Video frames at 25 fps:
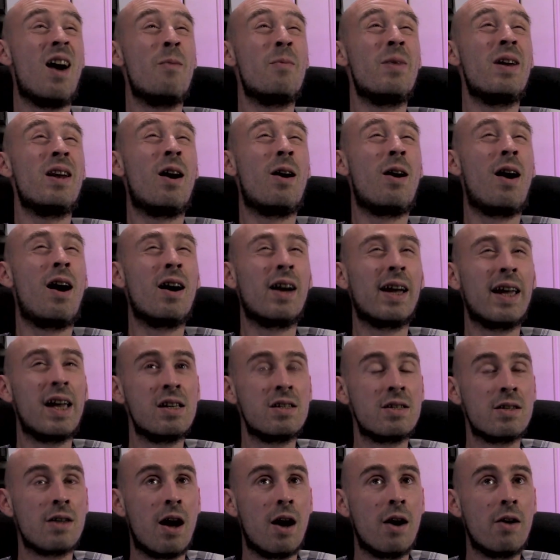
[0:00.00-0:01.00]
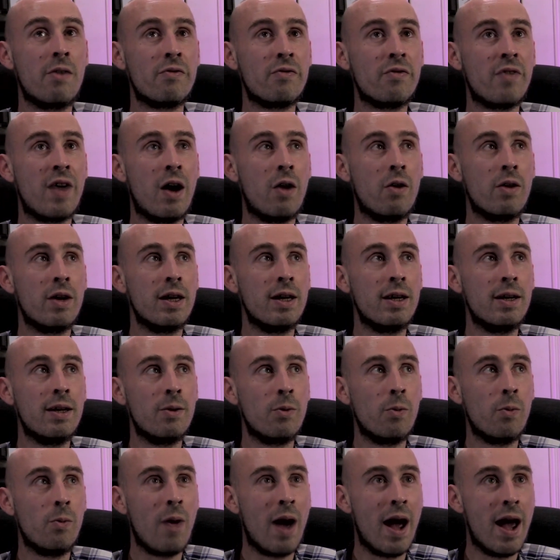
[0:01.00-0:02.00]
mean, I guess I felt in
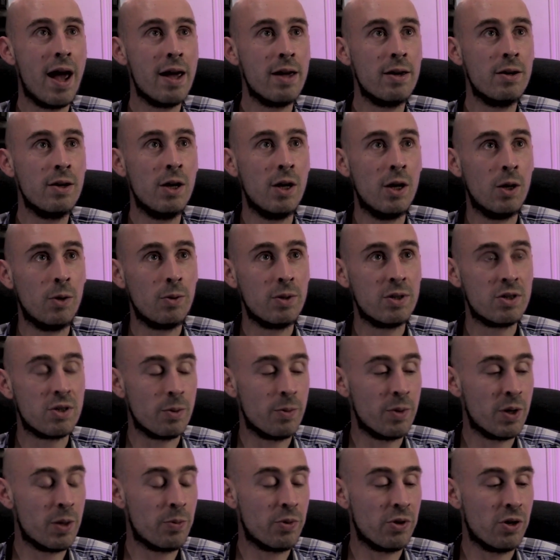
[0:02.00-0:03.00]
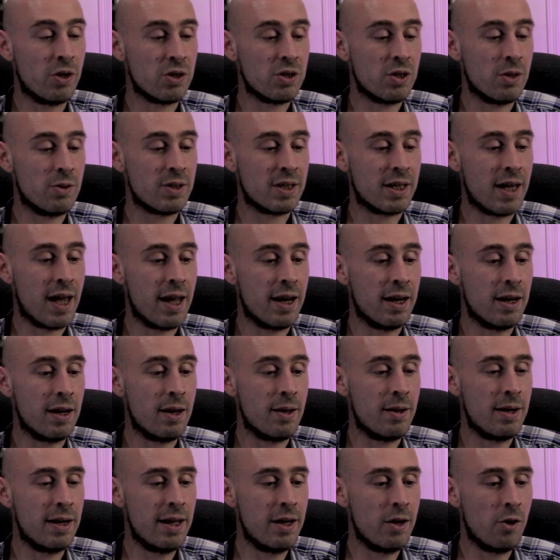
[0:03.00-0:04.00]
a way with some of the production I was getting
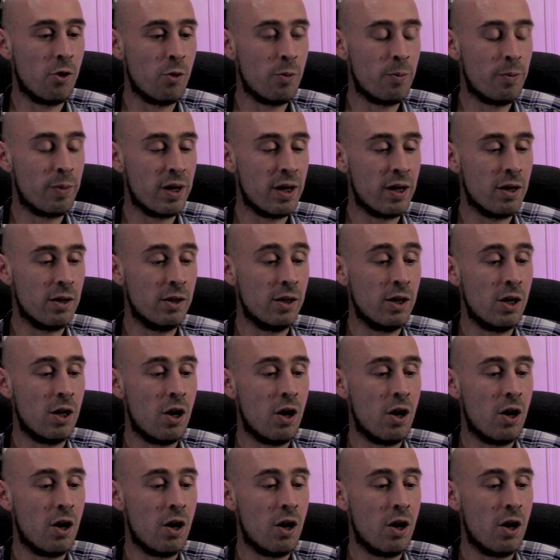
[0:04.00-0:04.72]
in a little bit